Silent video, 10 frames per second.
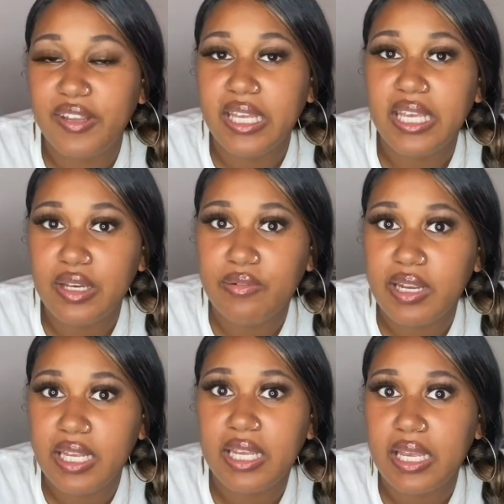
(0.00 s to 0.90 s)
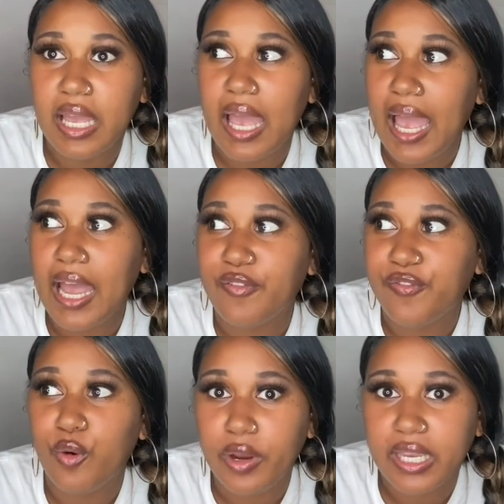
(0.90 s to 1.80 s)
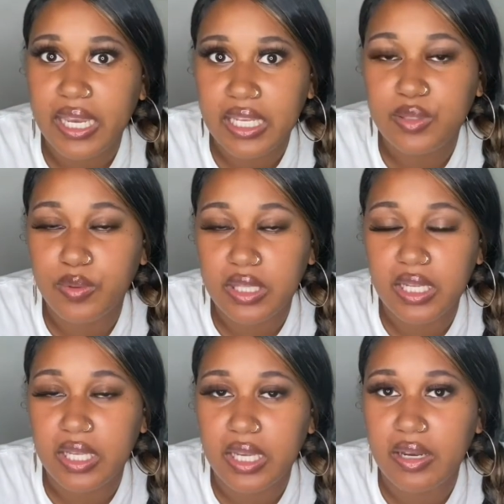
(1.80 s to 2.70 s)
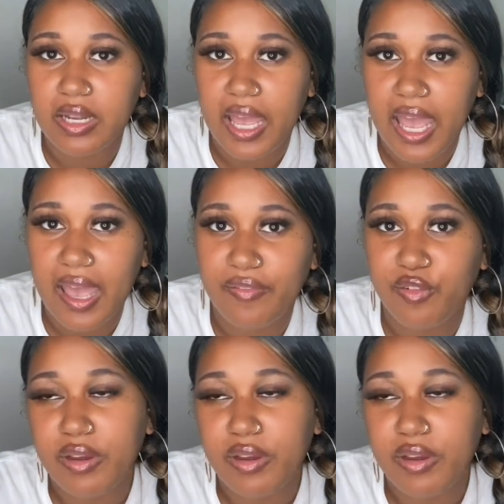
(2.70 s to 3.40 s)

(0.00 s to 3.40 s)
and he already had four kids within a year and a half.